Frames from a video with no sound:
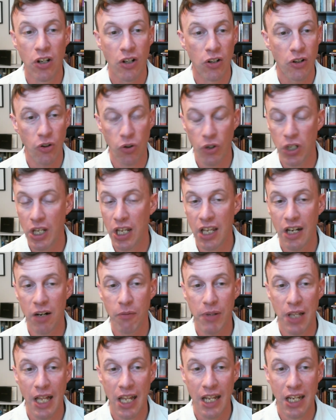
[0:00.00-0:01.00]
looking at a
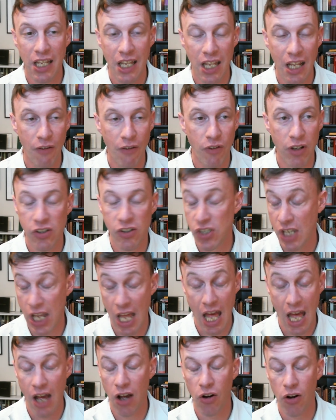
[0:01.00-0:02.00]
blank canvas,
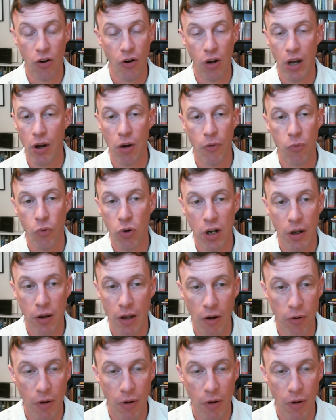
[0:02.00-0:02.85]
how, how, what, how,